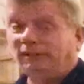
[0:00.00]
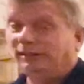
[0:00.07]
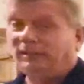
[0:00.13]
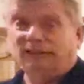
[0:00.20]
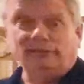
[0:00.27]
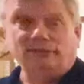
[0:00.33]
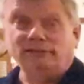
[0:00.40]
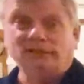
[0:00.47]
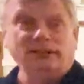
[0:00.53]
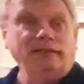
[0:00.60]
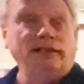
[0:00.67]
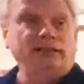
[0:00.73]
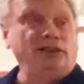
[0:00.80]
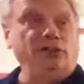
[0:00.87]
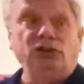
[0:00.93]
and
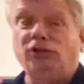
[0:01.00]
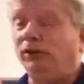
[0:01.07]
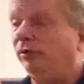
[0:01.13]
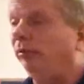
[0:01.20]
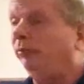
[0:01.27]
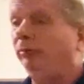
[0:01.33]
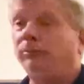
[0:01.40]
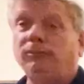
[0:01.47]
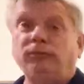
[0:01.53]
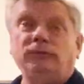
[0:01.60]
you can,